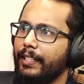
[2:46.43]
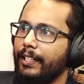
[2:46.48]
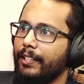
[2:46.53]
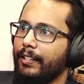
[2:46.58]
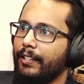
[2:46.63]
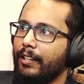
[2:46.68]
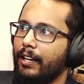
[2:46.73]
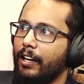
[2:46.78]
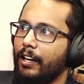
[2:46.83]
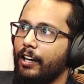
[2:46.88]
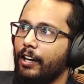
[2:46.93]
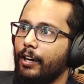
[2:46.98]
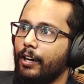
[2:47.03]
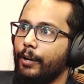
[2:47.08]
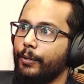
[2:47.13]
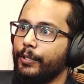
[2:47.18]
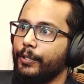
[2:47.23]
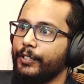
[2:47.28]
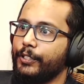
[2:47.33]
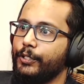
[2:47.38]
Here are
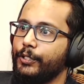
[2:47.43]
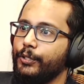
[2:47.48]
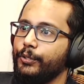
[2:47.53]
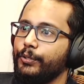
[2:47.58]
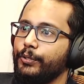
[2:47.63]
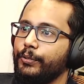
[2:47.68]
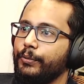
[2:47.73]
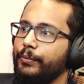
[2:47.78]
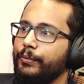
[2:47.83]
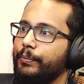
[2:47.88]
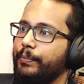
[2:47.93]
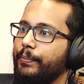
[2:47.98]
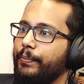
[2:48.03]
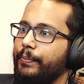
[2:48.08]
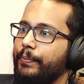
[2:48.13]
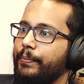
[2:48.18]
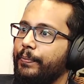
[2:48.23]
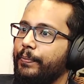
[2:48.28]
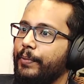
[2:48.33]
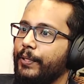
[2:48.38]
our two
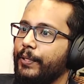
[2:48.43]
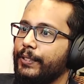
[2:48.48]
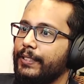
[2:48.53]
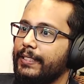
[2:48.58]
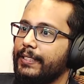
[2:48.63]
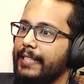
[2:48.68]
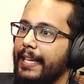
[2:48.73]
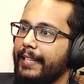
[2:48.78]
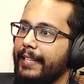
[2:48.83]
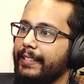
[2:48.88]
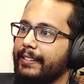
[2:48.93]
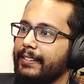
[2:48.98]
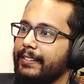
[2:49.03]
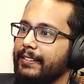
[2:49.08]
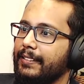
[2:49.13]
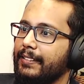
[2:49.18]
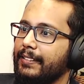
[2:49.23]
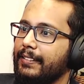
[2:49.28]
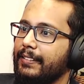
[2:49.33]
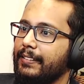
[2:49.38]

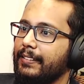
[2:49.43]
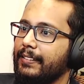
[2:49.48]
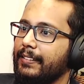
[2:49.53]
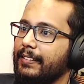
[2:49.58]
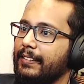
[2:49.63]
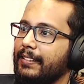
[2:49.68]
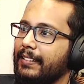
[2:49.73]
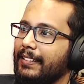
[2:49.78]
protagonists.